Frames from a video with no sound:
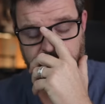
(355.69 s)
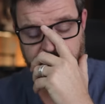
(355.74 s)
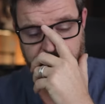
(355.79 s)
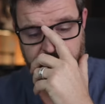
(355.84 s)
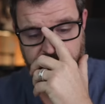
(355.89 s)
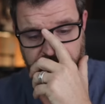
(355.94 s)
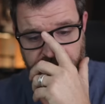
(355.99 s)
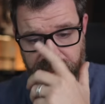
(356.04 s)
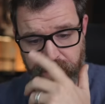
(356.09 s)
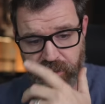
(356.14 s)

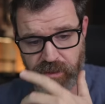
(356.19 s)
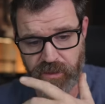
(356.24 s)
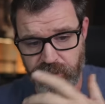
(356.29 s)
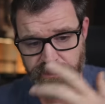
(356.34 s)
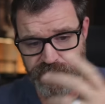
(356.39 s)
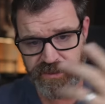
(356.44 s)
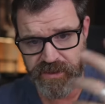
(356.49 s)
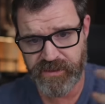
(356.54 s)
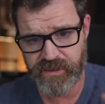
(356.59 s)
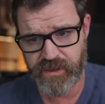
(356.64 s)
into 8
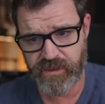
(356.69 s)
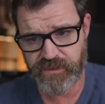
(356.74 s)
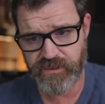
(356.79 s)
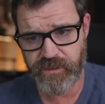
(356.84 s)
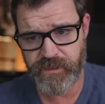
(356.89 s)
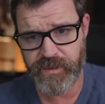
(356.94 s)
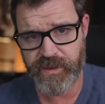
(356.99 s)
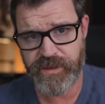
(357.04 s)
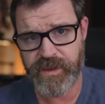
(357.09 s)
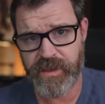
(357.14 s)
ohms. I talked to
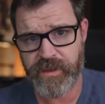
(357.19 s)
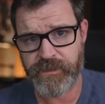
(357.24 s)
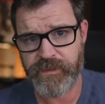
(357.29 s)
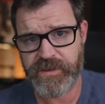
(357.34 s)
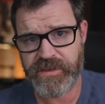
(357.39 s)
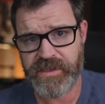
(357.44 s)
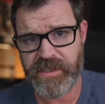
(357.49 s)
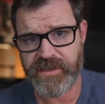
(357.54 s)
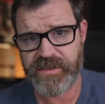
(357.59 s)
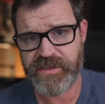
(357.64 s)
him, I think it
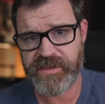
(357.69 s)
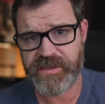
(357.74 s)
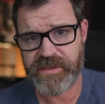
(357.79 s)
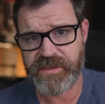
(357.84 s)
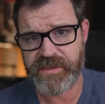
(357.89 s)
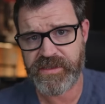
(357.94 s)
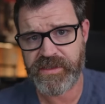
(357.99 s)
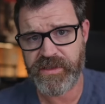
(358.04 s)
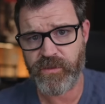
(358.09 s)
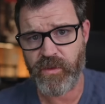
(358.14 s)
puts out
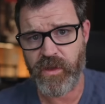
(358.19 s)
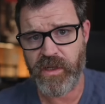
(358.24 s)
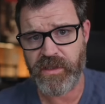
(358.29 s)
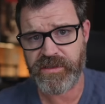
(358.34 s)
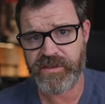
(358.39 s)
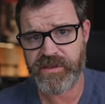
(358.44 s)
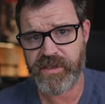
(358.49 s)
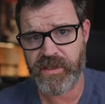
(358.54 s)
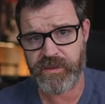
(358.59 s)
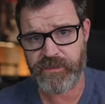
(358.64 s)
60
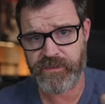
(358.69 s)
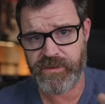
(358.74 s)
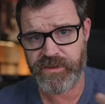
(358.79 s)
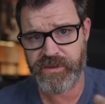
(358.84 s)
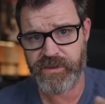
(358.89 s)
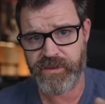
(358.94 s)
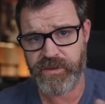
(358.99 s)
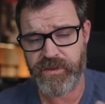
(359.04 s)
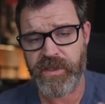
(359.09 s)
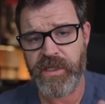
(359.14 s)
watts times
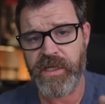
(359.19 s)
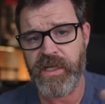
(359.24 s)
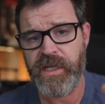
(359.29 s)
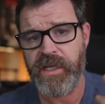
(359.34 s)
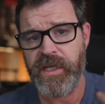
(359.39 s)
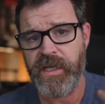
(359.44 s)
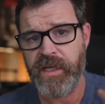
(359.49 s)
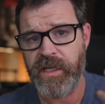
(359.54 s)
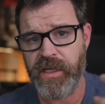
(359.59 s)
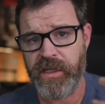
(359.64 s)
2
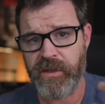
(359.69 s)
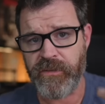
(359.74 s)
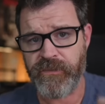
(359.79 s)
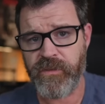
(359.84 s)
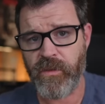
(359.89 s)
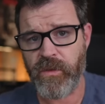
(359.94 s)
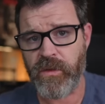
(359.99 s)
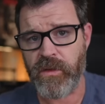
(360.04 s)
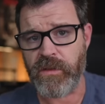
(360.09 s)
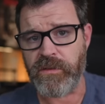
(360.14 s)
into
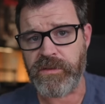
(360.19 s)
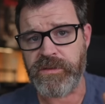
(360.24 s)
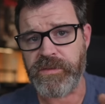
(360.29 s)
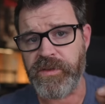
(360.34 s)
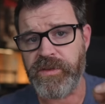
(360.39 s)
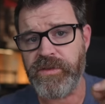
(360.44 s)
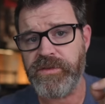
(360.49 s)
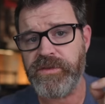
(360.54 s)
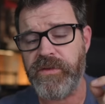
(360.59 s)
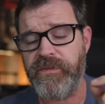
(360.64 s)
4 ohms, but
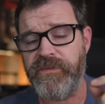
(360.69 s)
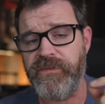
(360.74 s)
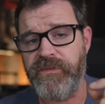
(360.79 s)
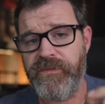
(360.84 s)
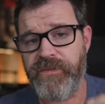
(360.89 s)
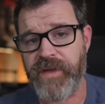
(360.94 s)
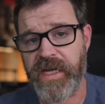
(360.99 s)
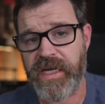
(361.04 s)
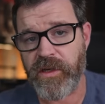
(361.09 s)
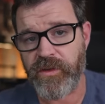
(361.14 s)
those are
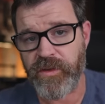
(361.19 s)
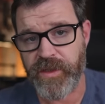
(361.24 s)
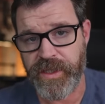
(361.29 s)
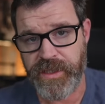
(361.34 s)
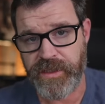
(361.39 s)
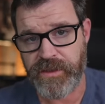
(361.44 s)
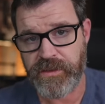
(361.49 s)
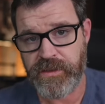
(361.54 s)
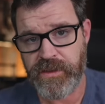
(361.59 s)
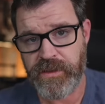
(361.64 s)

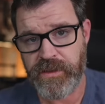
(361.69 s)
very